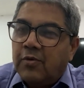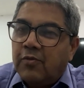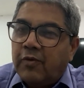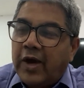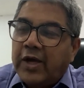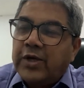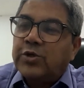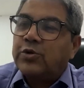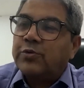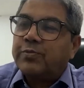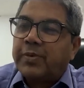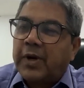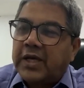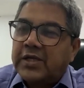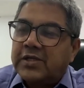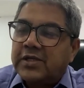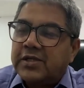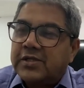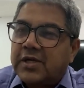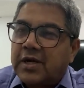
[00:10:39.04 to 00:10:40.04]
Why should
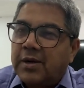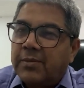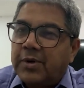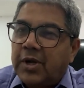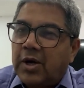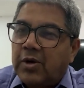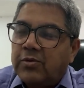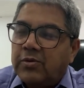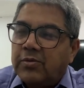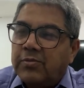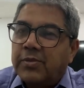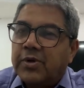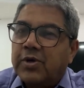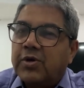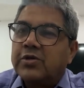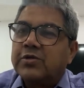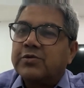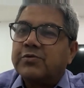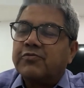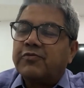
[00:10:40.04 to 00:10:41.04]
prices come down?
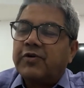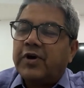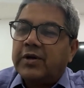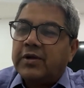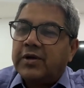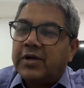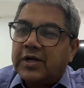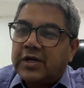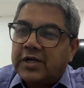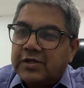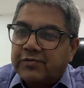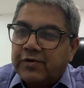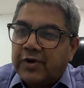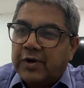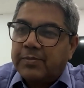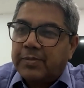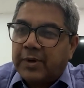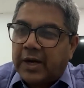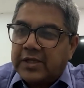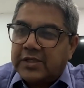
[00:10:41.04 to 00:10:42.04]
Because
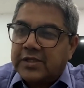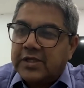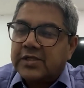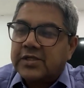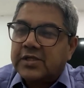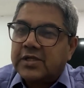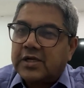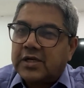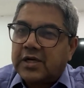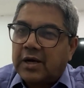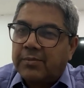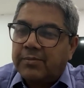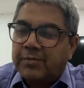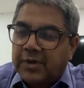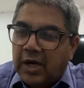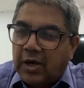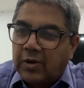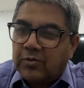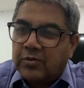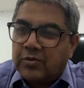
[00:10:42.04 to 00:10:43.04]
when prices come
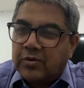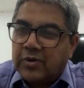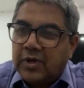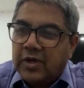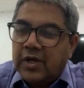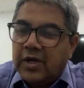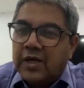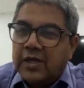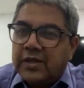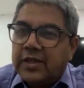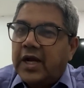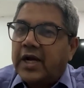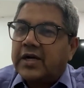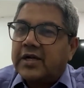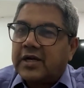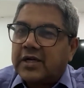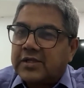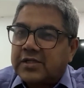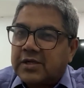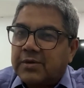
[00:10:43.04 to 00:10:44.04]
down,
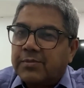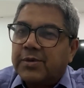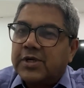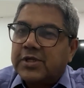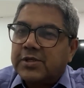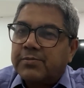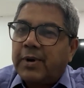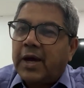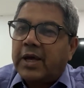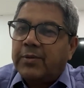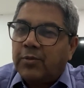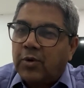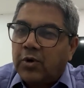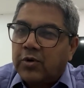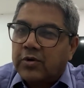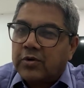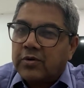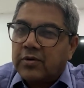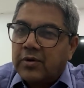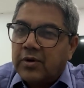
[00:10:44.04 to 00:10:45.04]
that customers buy
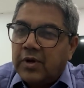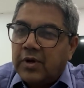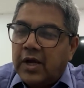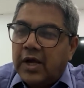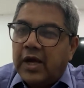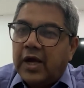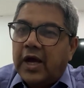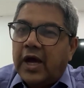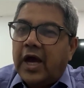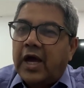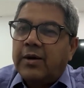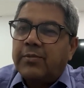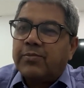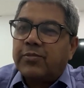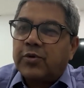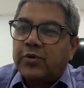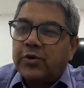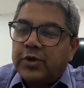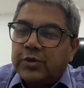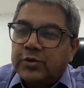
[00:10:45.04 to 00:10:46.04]
more. And
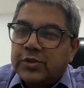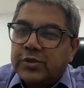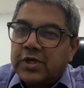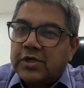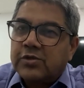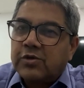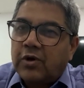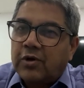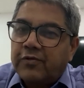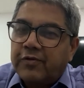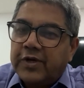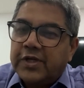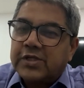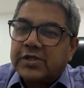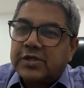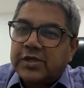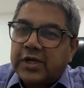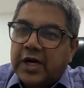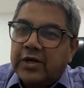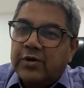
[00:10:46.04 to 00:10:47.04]
producers
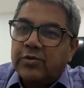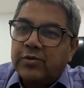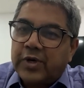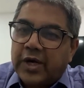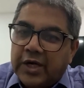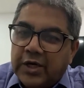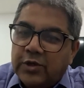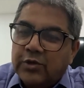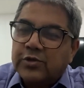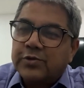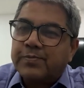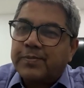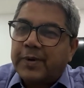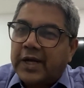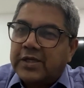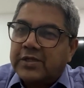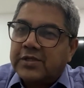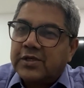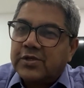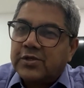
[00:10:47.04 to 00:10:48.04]
always try to reduce
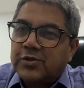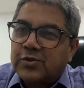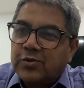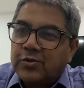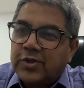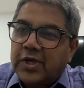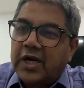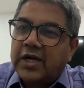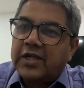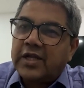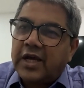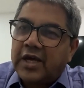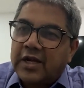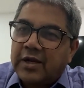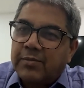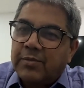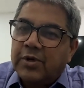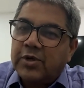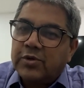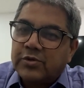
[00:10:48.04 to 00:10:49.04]
prices so that they are
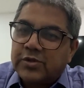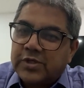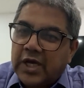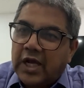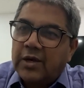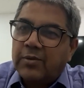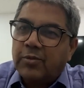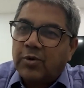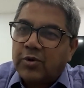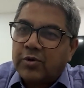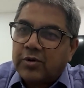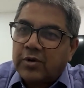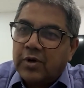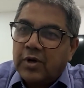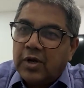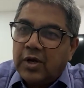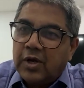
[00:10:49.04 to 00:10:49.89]
able to sell more.